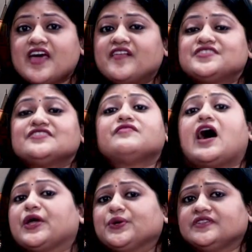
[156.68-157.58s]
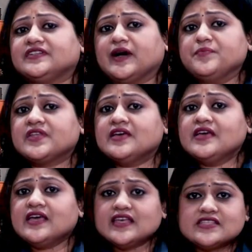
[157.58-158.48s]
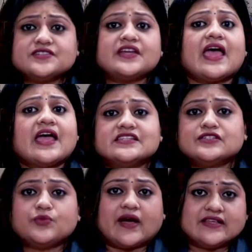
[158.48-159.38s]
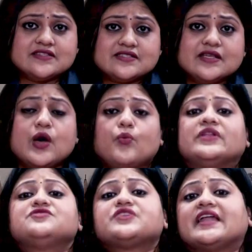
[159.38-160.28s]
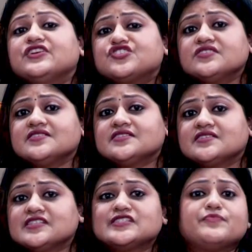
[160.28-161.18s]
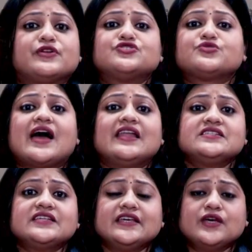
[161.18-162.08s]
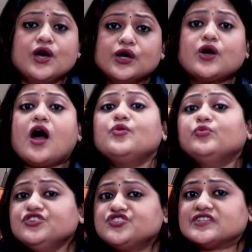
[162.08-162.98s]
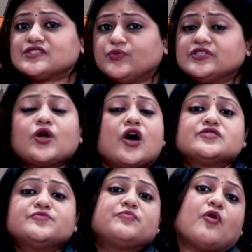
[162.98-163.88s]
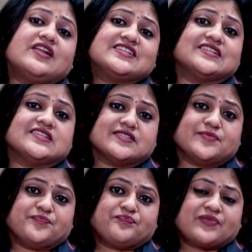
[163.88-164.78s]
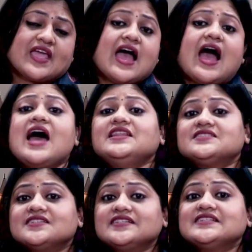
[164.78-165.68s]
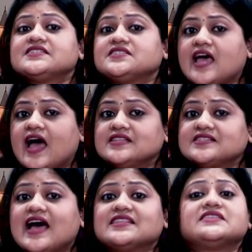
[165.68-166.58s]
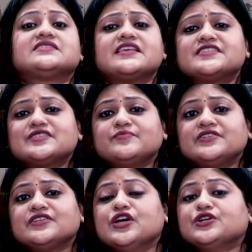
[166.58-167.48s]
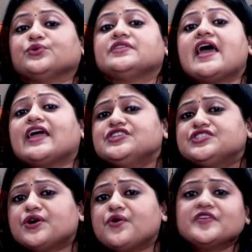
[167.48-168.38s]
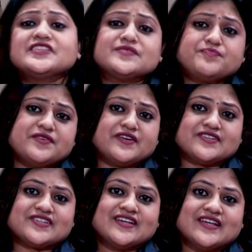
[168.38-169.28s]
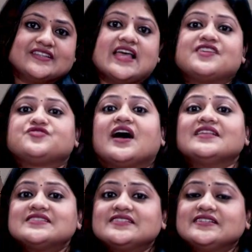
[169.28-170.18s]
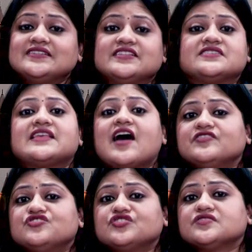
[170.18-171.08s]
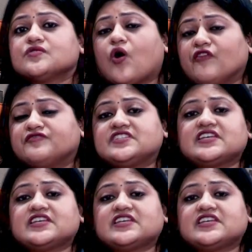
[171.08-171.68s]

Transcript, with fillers: narrative Ayodhya, history intertwines with traditions, spirituality, converges with cosmopolitanism. And the city stands as a testament to the enduring spirit that transcends the savages of